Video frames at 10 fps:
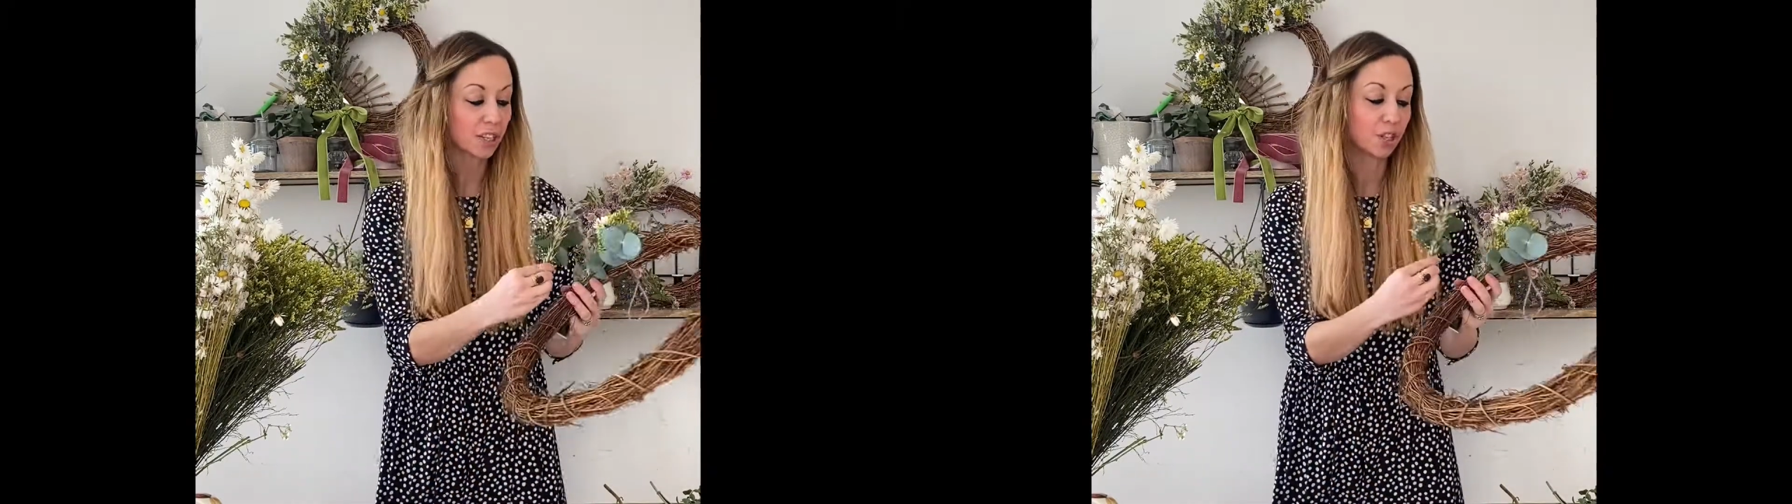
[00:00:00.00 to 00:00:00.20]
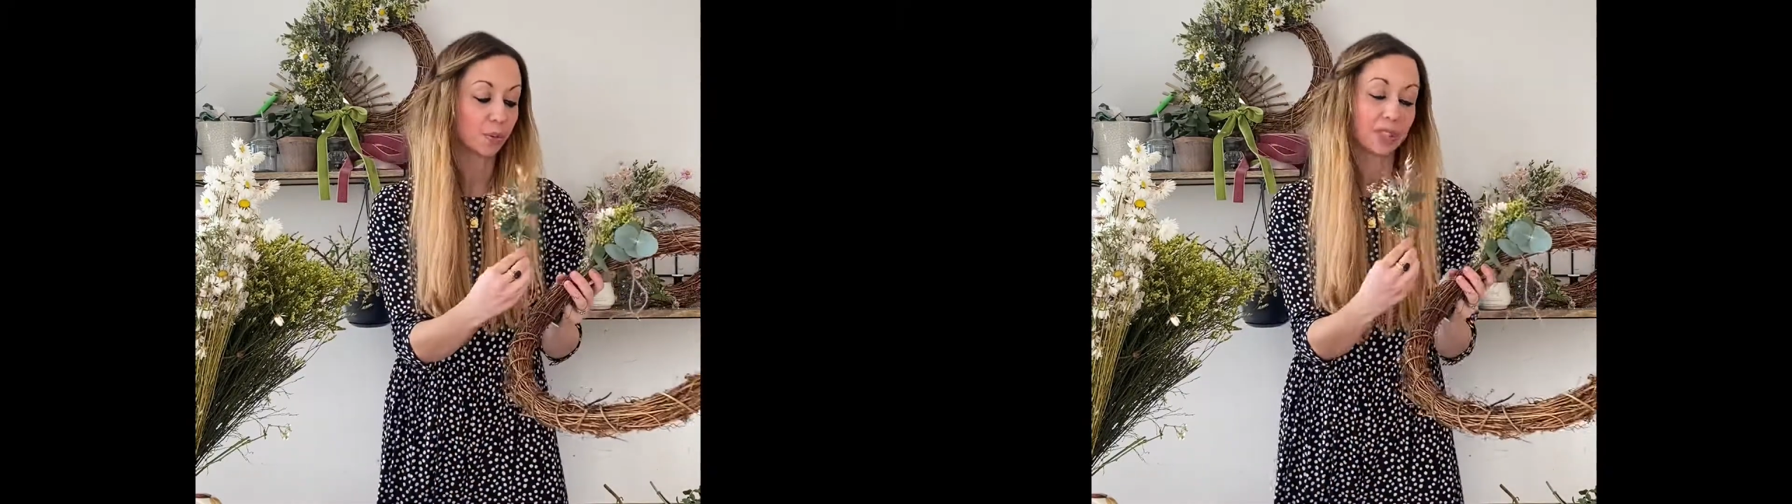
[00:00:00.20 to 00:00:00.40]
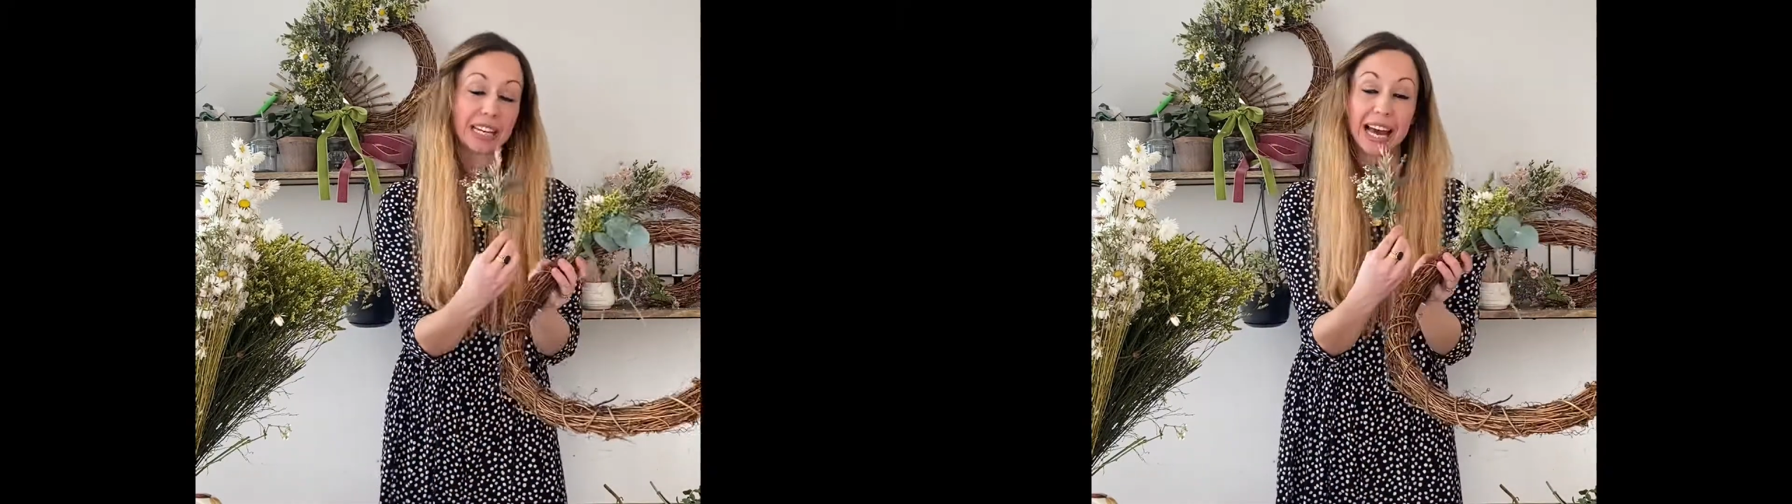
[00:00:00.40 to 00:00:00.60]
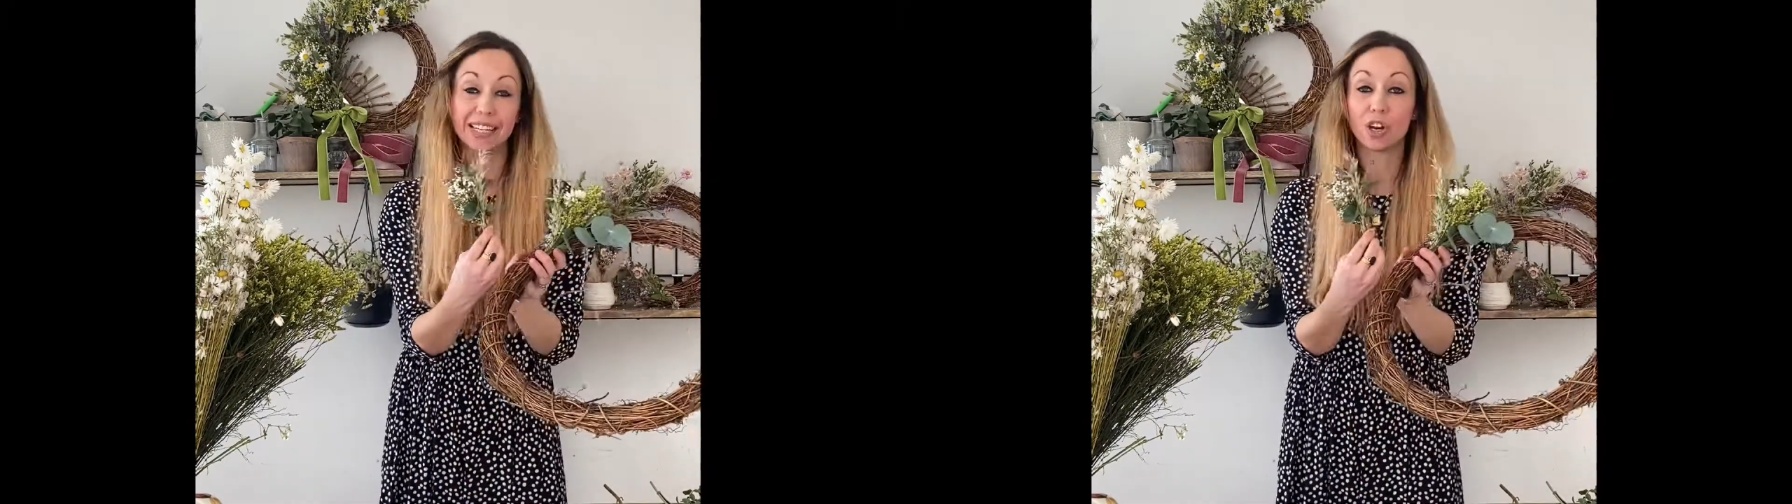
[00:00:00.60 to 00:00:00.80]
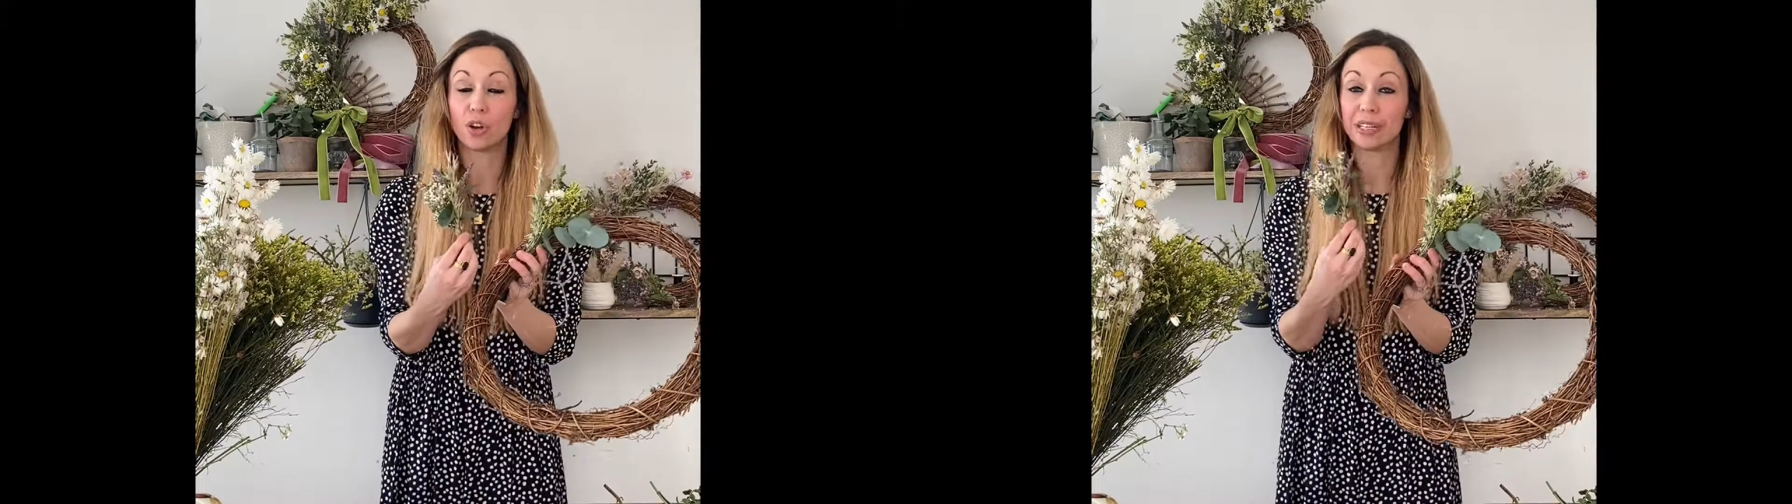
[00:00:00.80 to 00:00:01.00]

you want to add it on in